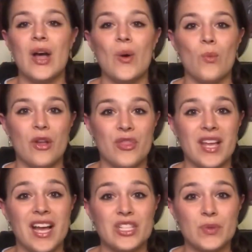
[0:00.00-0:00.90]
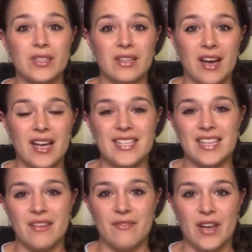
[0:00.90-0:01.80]
One thing I do a lot is
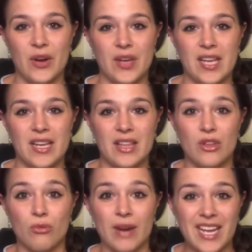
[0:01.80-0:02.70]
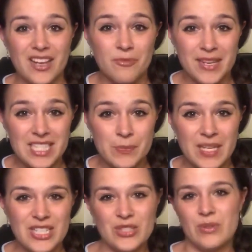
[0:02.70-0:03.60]
I vary the rate of my
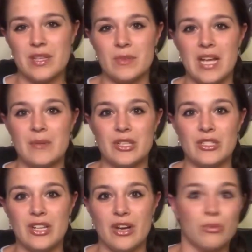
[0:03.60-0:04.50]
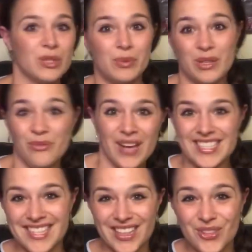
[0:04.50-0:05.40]
speech. So sometimes I'll talk really, really
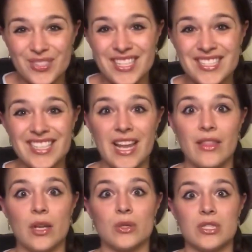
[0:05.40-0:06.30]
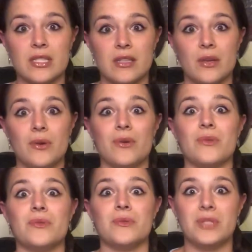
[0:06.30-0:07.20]
fast to get their attention and then I'll
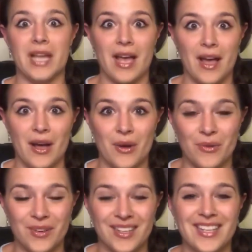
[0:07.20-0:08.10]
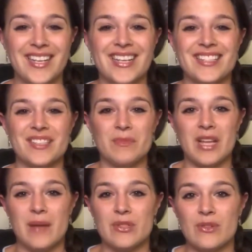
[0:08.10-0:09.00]
slow down.
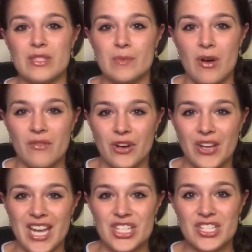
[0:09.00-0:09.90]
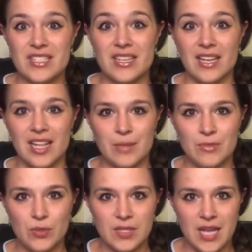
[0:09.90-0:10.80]
Sometimes those small variations can get them
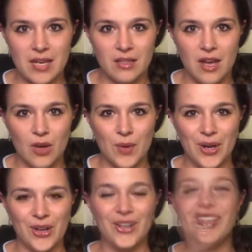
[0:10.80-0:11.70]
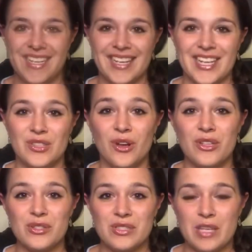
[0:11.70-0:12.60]
to attend a lot quicker. You'll
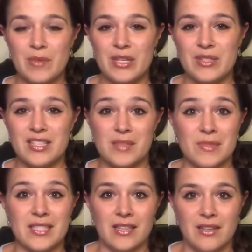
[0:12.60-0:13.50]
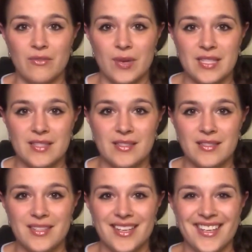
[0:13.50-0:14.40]
also see me using some silly
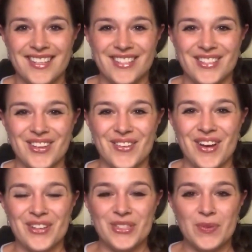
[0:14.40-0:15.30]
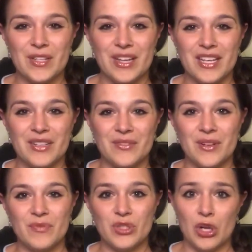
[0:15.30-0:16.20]
voices. So I'll do a lot of
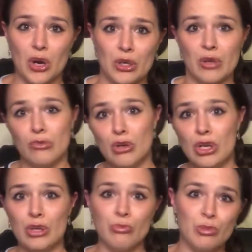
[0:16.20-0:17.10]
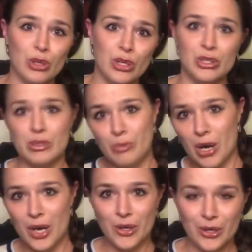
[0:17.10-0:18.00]
talking really big
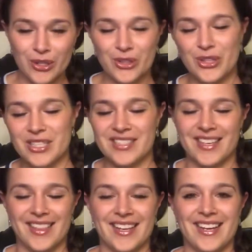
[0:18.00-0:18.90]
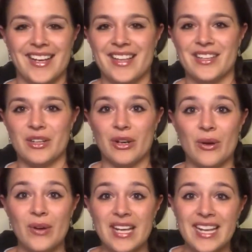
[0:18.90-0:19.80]
spider, things like that. And then I'll
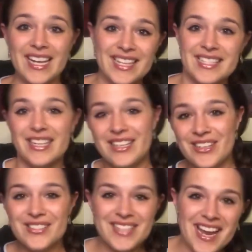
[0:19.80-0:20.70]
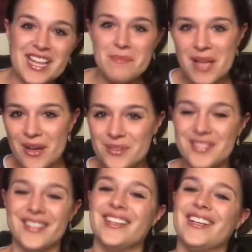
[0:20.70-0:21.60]
go, it's a little tiny
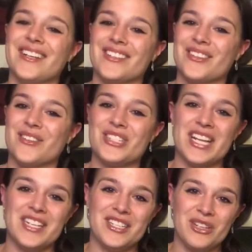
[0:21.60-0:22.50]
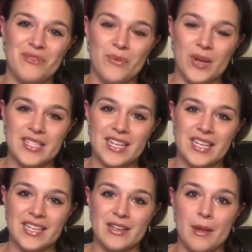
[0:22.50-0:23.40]
mouse. So changing your voice
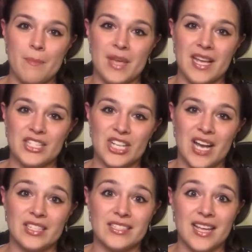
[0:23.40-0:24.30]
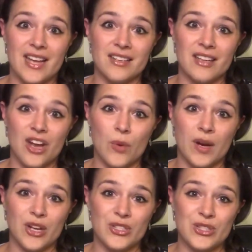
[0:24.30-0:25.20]
can make a child attend a lot
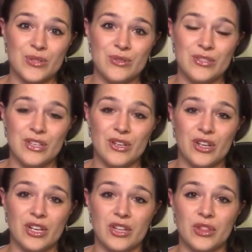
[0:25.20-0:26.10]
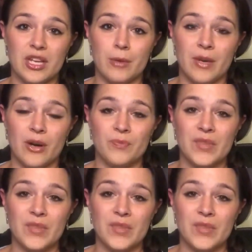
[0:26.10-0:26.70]
quicker too. So you're gonna think about